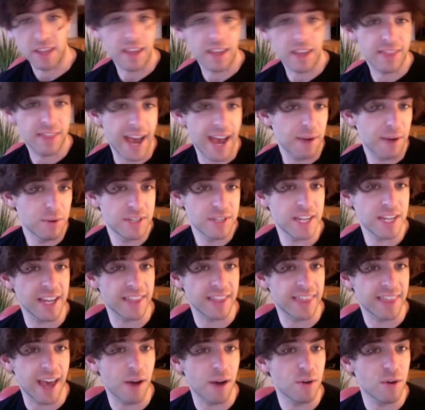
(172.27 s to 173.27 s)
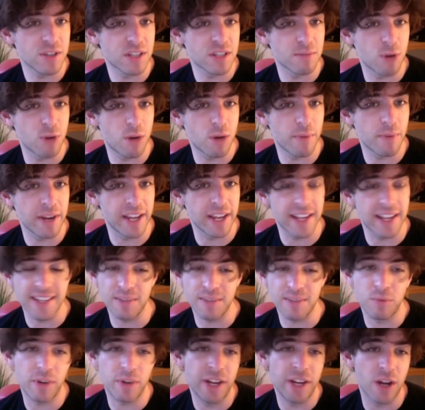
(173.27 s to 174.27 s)
that was it. That was the moment.
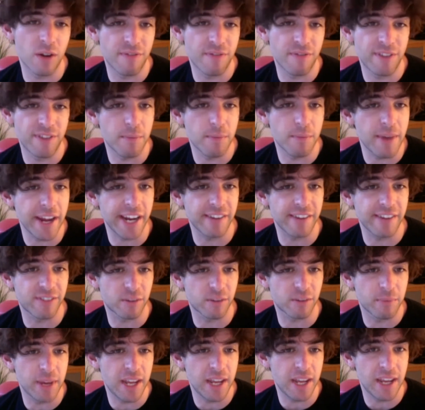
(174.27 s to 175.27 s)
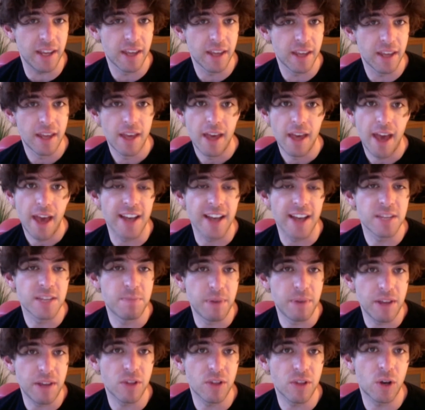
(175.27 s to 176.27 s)
Filmmaking for me has
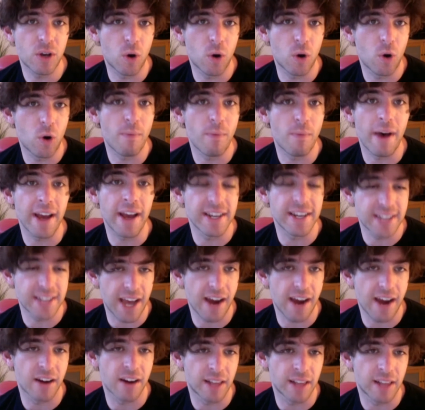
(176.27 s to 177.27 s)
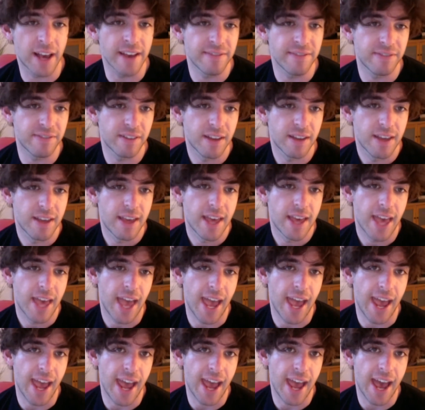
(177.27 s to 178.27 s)
been the goal my entire life.
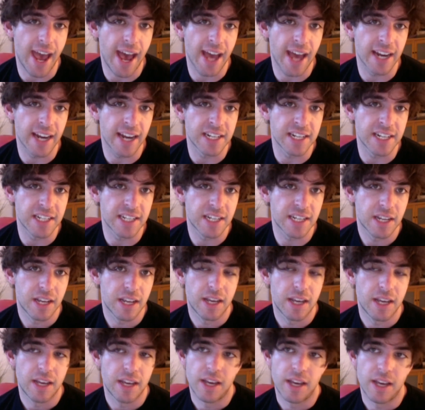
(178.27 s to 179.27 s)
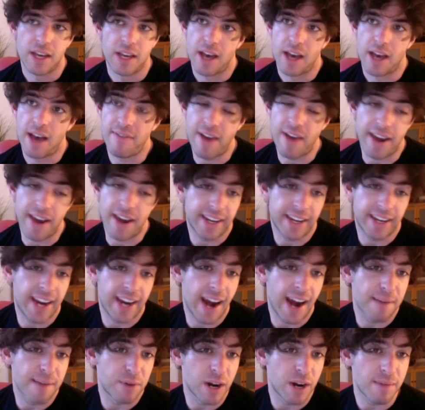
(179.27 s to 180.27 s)
And I've had a
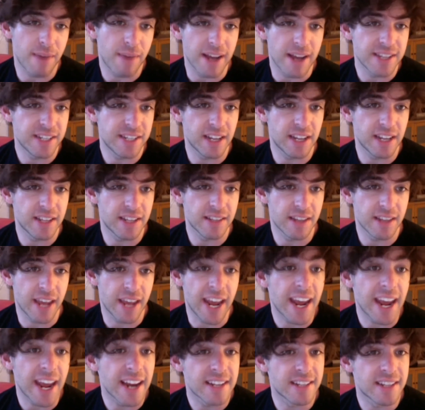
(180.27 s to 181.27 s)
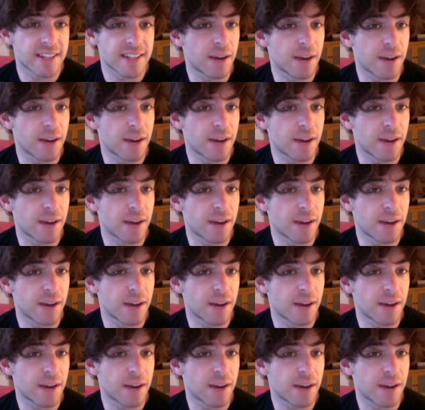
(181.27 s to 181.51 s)
camera in my hand since I